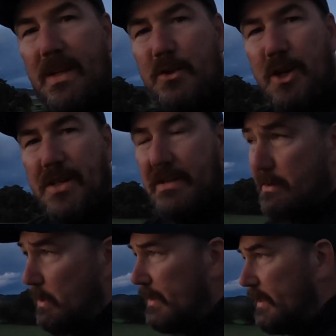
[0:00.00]
Cheers,
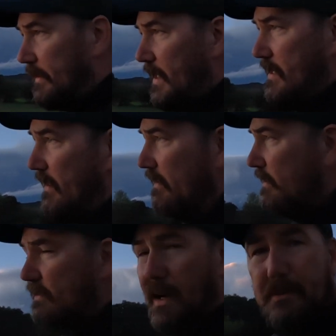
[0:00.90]
everyone. That is an
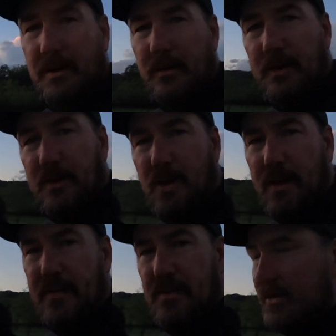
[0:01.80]
absolutely
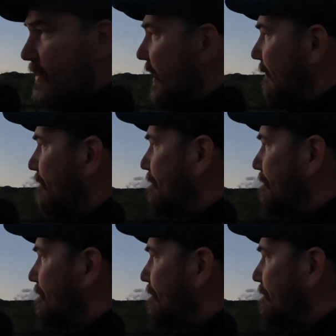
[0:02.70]
cracking sunset.